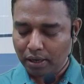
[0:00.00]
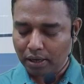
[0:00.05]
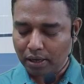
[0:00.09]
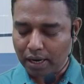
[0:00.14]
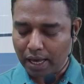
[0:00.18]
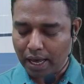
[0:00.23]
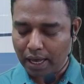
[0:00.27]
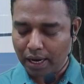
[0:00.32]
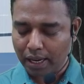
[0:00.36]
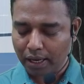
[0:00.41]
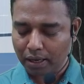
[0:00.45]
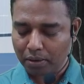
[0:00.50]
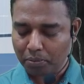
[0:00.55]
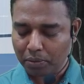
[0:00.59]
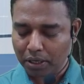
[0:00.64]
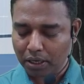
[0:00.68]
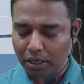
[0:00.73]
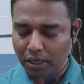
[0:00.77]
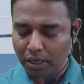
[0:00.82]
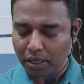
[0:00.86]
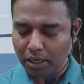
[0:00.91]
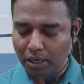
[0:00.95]
direct
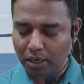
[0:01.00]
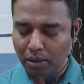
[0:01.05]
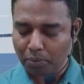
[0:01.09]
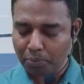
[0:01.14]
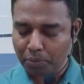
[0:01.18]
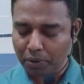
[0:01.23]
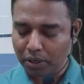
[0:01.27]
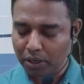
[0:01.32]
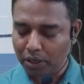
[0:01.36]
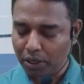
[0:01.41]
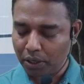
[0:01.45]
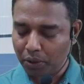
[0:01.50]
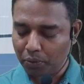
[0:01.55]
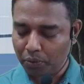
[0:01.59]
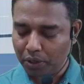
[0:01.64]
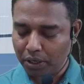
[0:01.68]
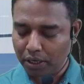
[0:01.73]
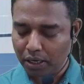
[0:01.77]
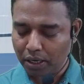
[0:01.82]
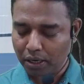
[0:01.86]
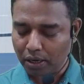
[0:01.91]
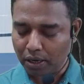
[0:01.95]
material per
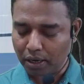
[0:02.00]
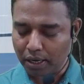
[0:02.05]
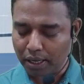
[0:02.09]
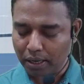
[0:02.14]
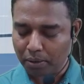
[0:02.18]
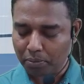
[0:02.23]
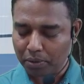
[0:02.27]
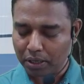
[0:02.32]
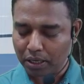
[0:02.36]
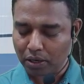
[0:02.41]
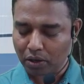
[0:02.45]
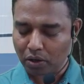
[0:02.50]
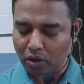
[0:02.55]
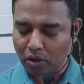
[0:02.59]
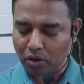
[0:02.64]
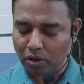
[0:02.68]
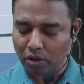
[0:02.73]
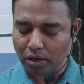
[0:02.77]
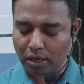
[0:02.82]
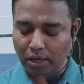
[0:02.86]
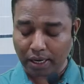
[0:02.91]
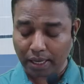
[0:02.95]
unit,
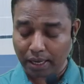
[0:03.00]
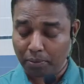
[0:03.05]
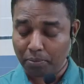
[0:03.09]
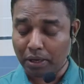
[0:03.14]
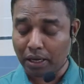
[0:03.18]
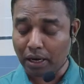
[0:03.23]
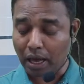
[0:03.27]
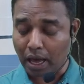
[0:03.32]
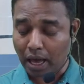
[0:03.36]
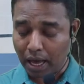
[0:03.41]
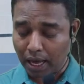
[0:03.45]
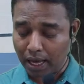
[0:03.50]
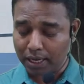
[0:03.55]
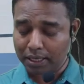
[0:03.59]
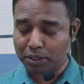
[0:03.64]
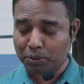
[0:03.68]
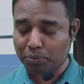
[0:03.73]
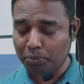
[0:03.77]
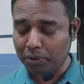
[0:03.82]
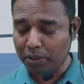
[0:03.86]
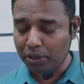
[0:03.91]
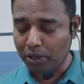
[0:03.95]
labor hours
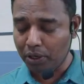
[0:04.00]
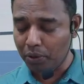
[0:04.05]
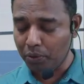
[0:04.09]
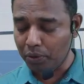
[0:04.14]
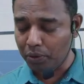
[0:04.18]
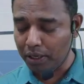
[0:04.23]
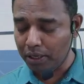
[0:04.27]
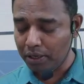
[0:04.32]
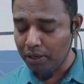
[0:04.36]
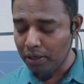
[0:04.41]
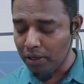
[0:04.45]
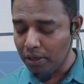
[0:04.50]
per unit.